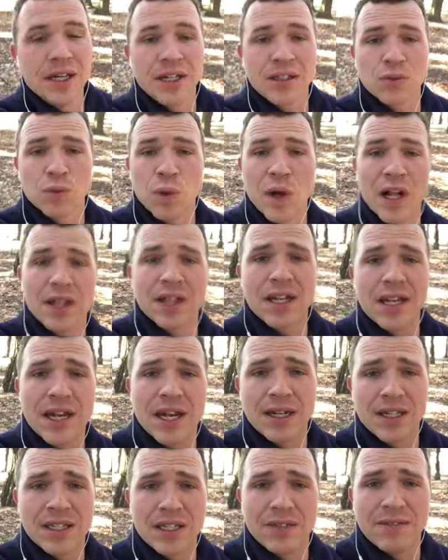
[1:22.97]
It's well
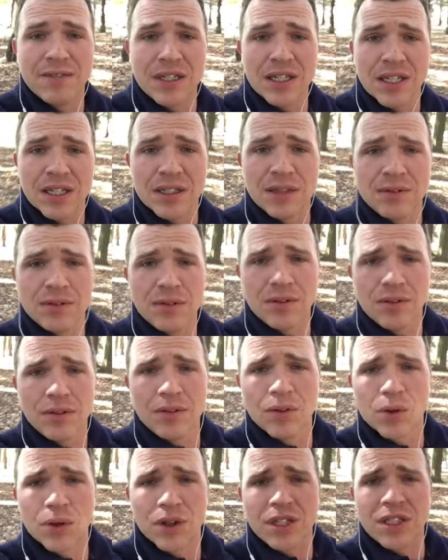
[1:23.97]
connected via
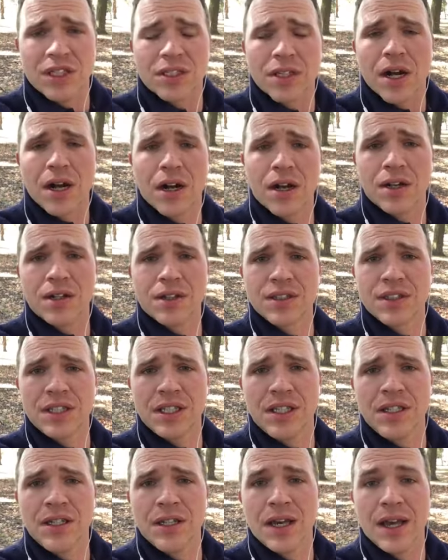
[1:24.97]
Northeast
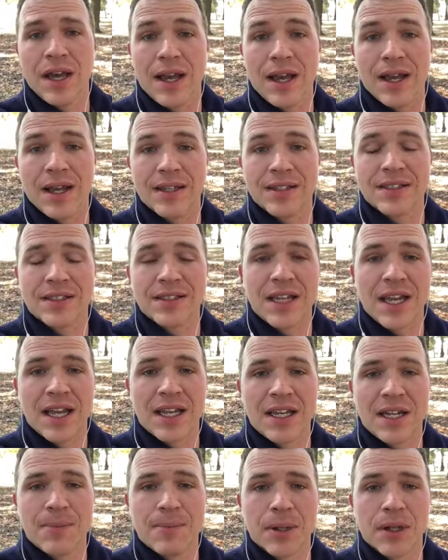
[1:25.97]
Halsey and
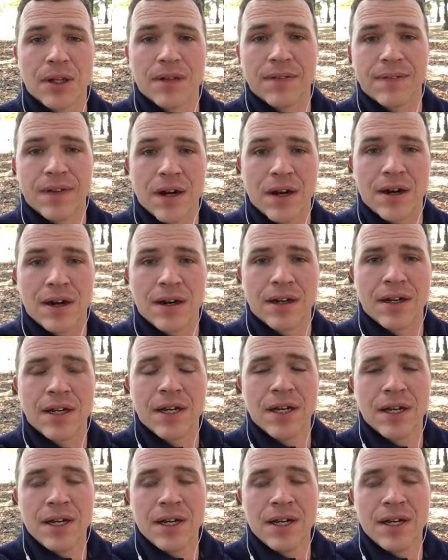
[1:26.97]
Sandy Boulevard.